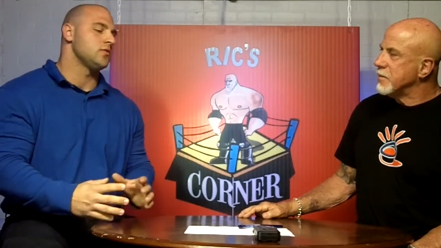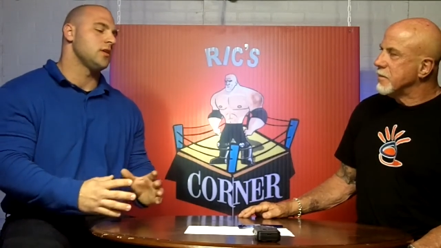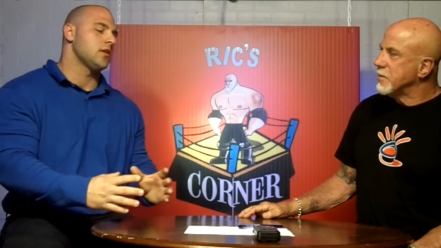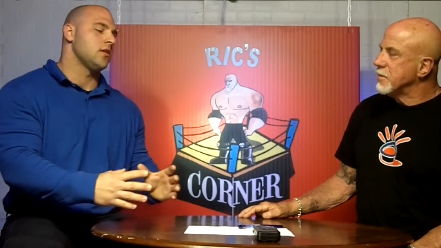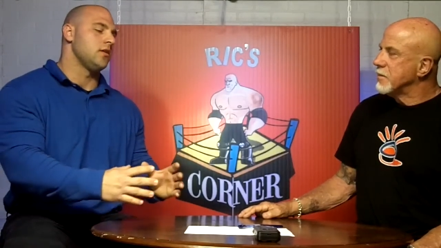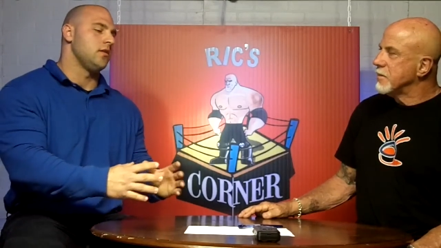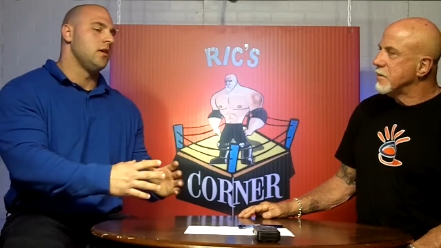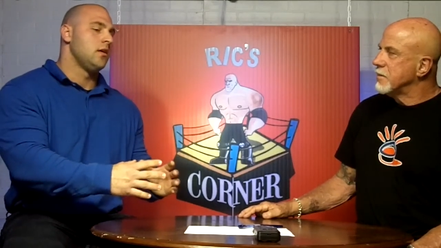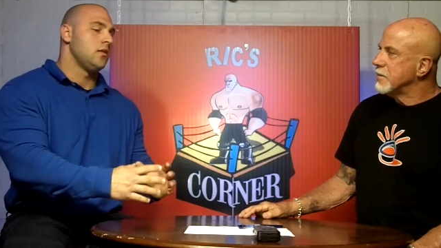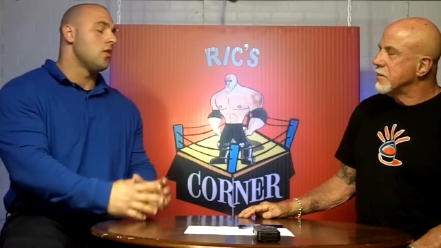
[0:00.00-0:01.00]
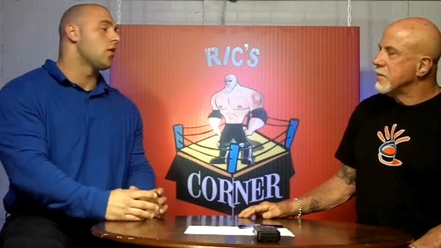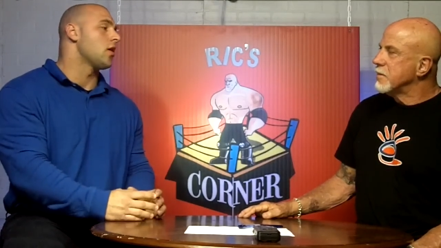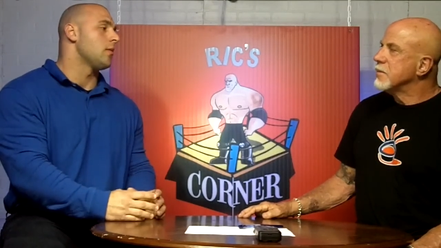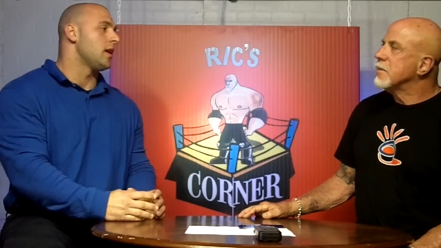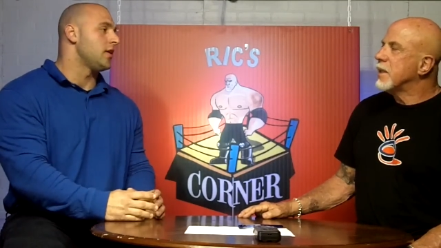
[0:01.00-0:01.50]
Speaker 1: stuck on low
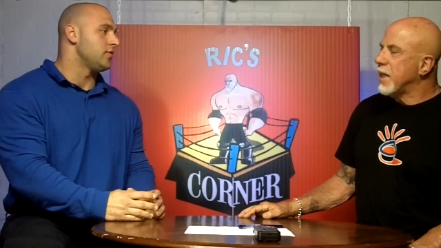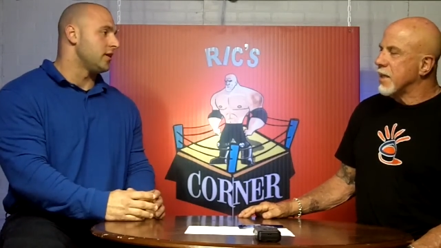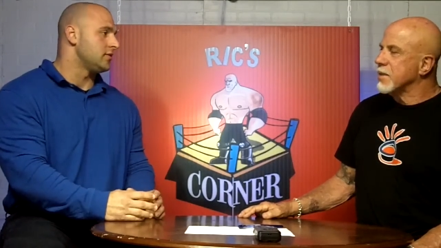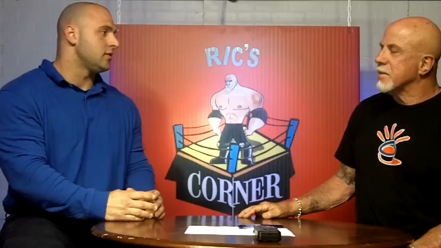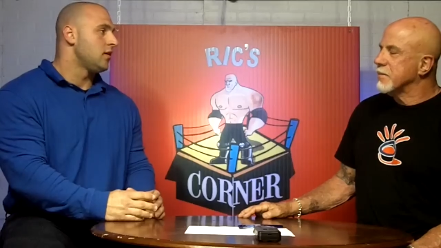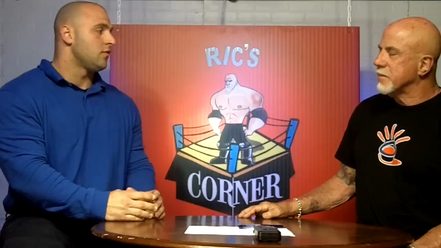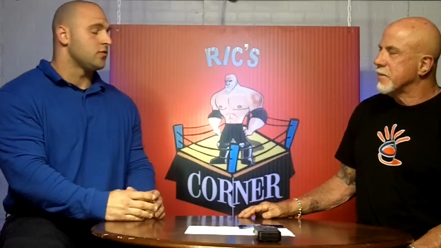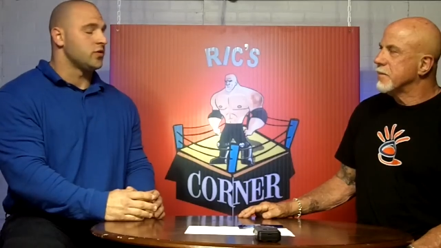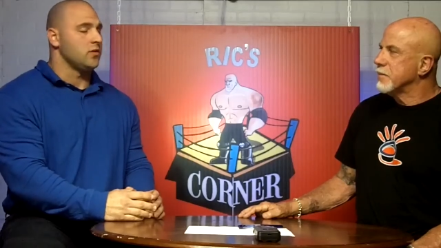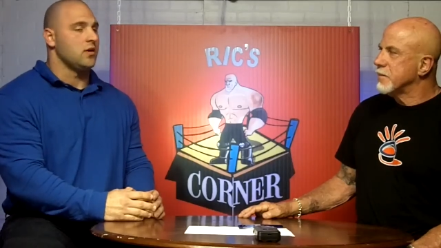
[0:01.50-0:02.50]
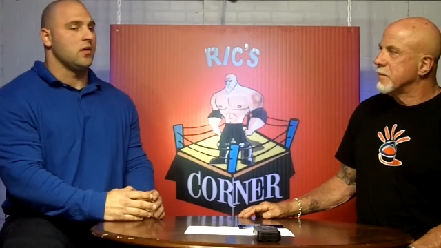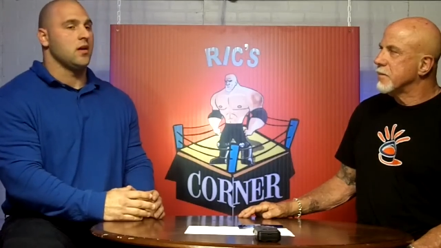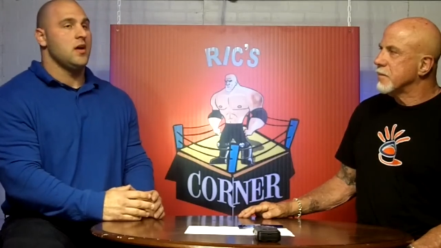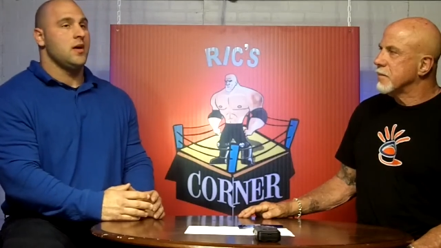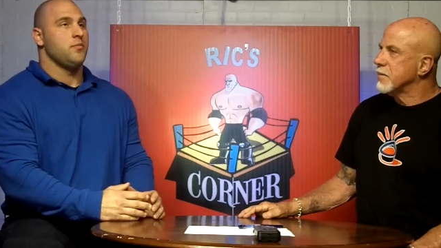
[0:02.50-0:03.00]
carbohydrates yes. for so
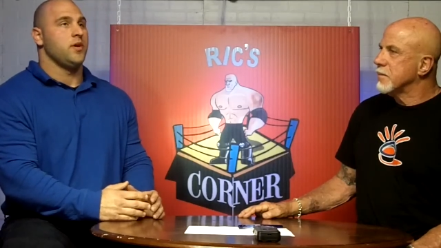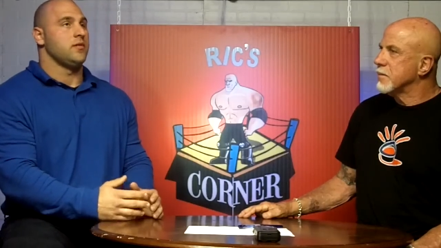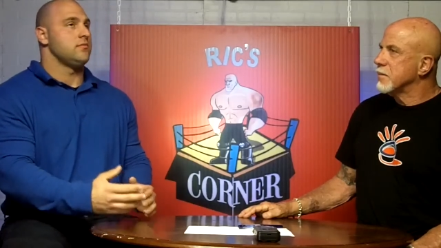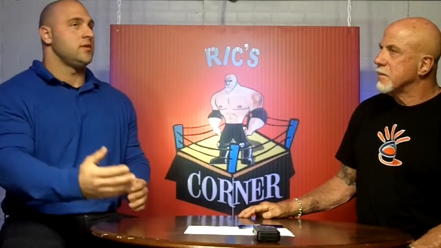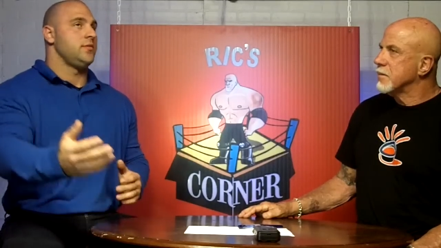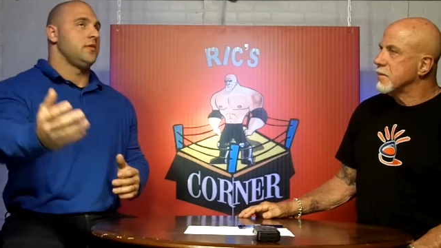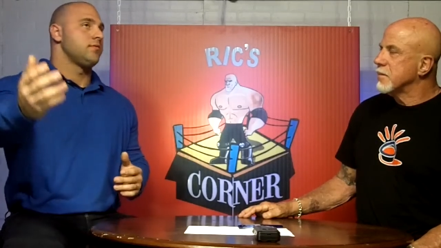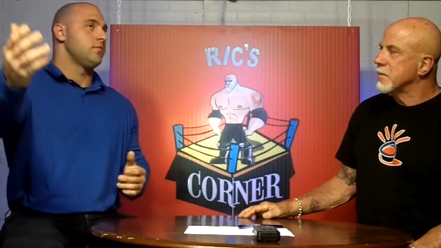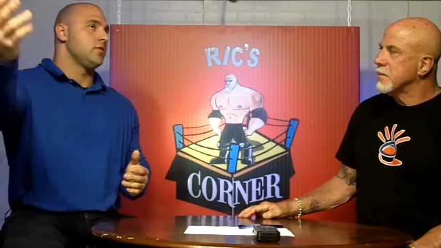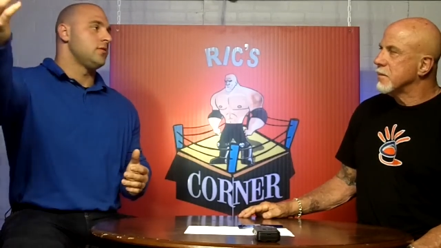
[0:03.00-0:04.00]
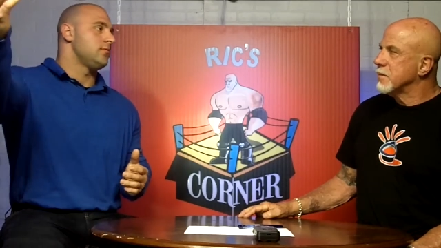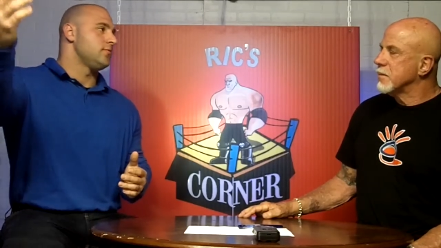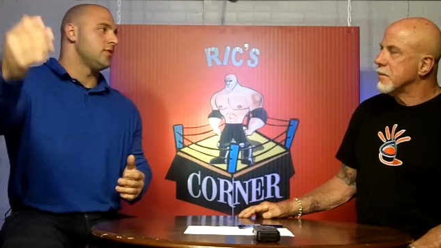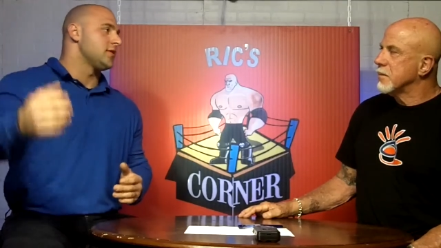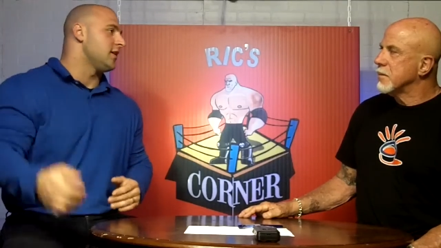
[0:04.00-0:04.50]
long. But I mean, the
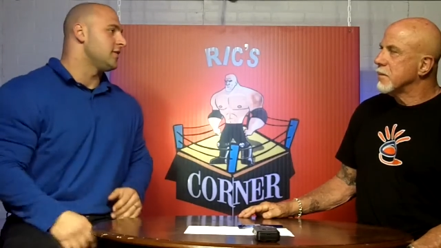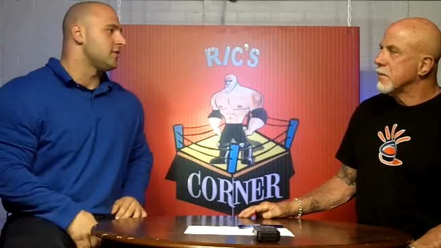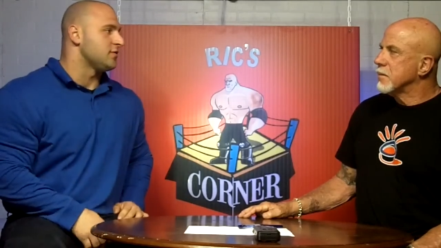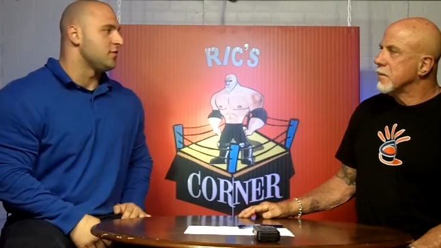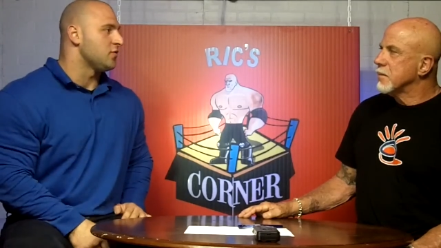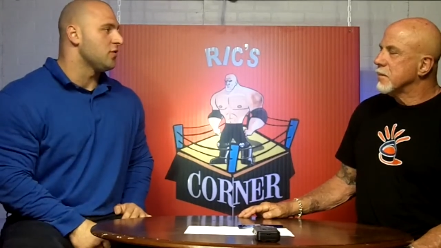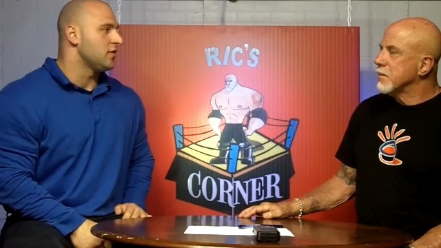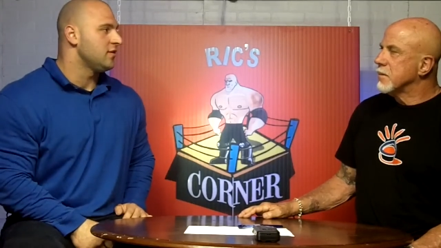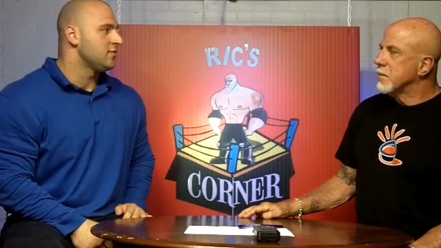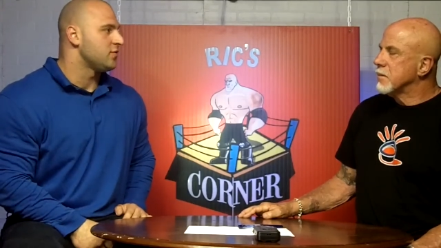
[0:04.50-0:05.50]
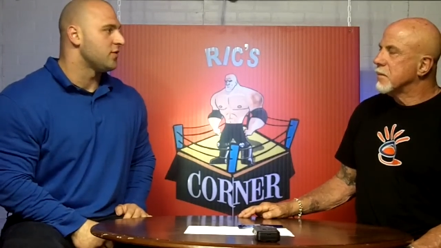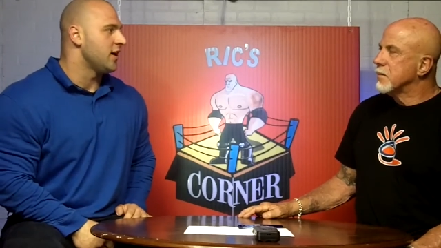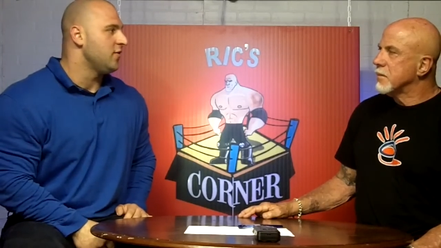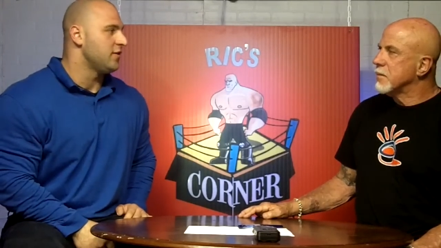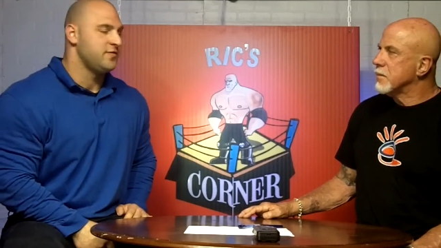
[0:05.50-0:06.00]
the scientists in Florida for
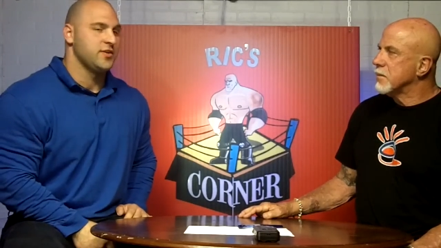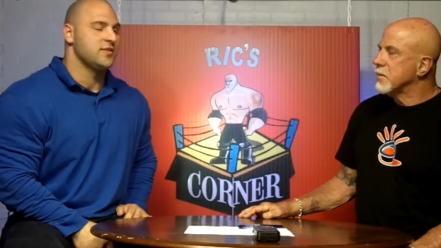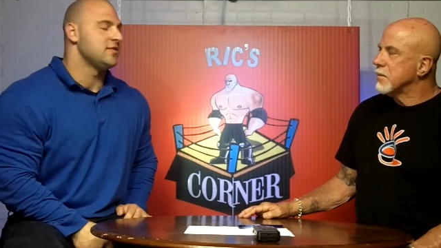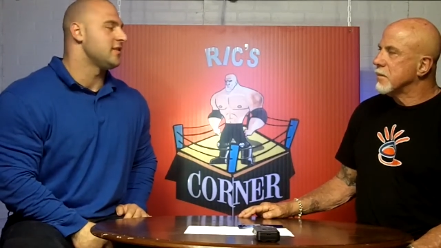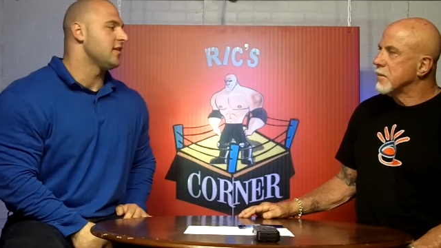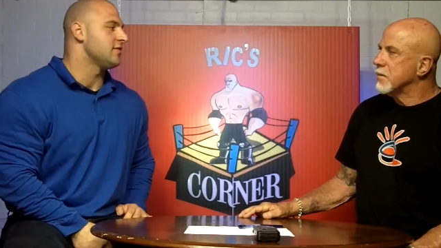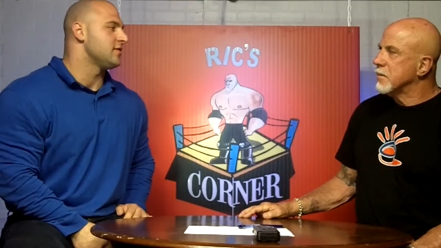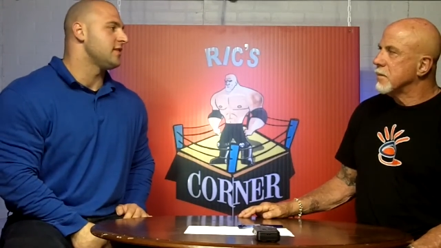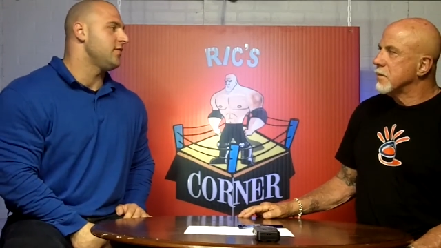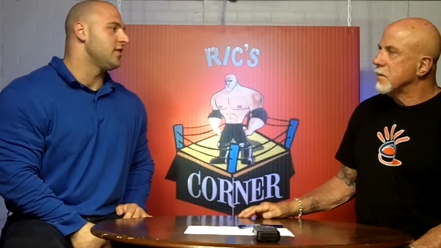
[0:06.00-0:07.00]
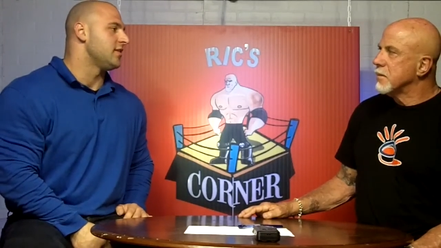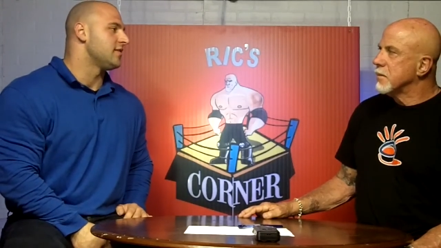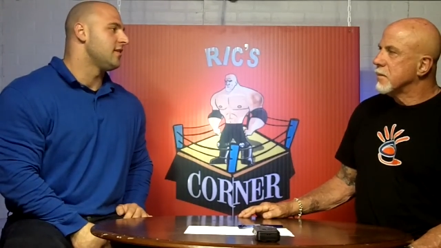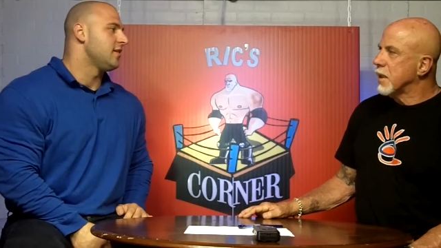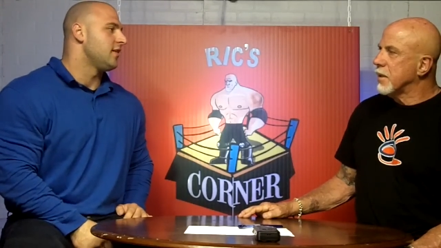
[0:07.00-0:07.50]
Gatorade figured this out in the
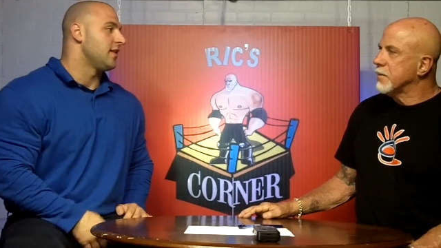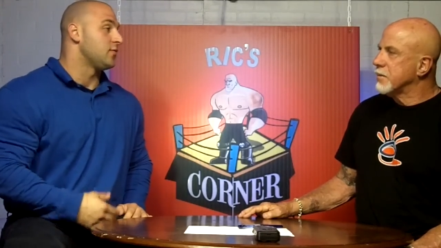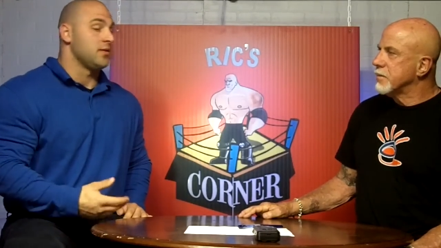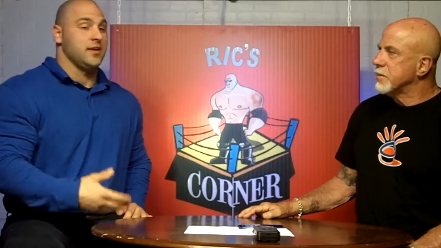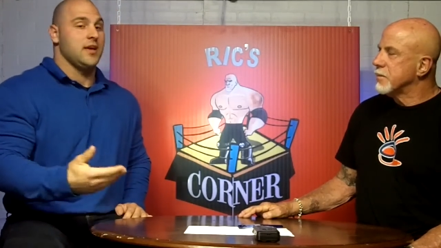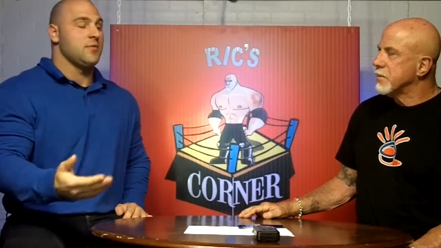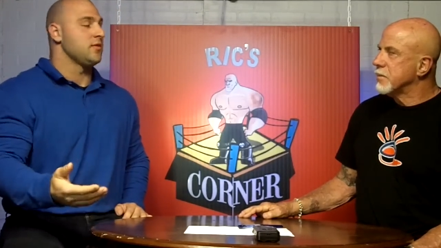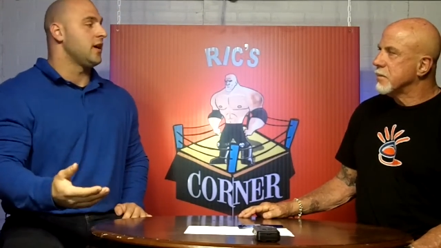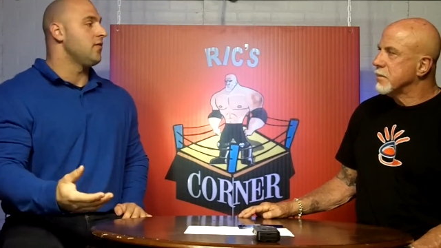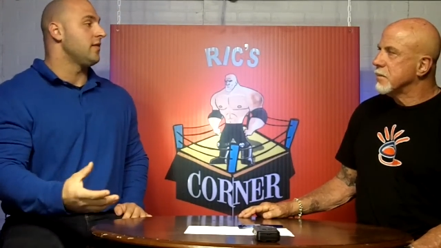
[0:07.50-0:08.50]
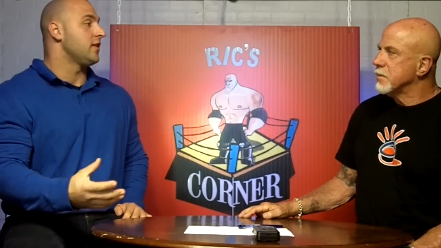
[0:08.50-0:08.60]
seventies. Yeah. That's why they came out with Gatorade.